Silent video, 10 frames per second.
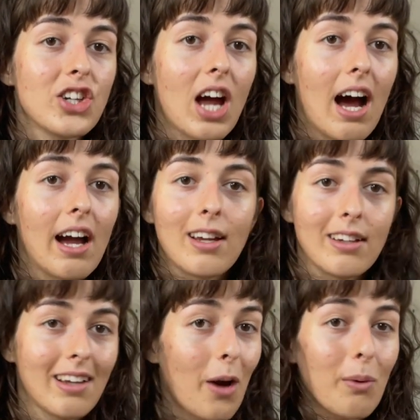I
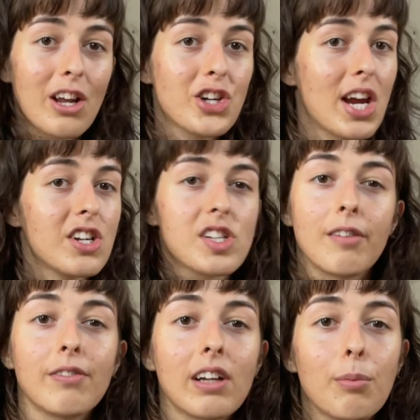want to change
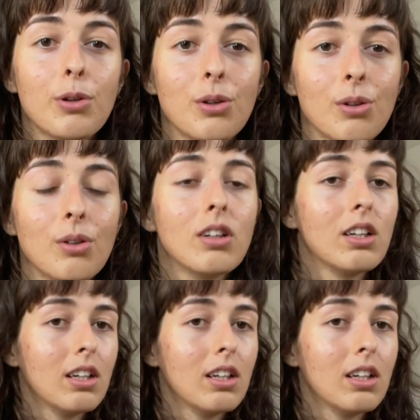something up too.